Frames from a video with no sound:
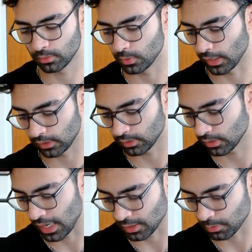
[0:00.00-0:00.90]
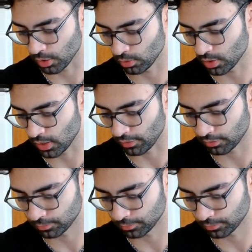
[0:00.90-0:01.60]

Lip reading: like last module stuff.